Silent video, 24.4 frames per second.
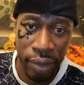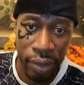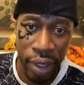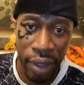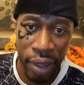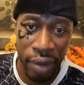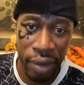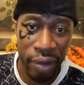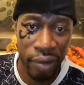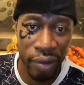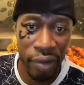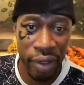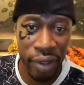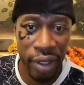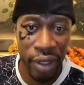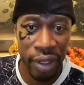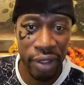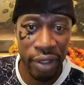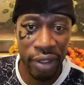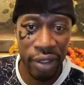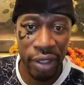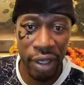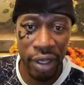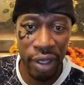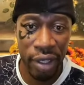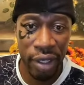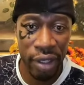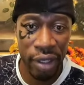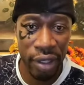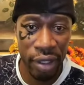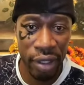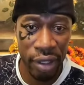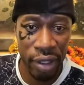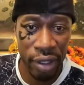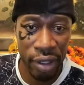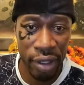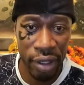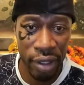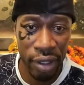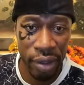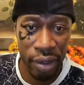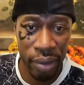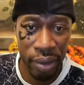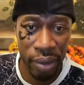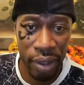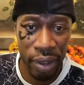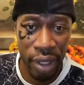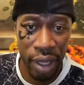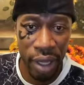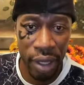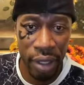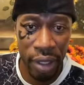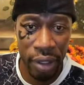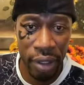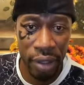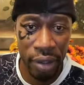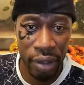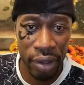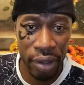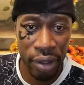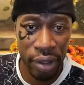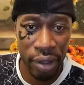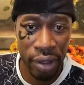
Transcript: I don't even understand what that is.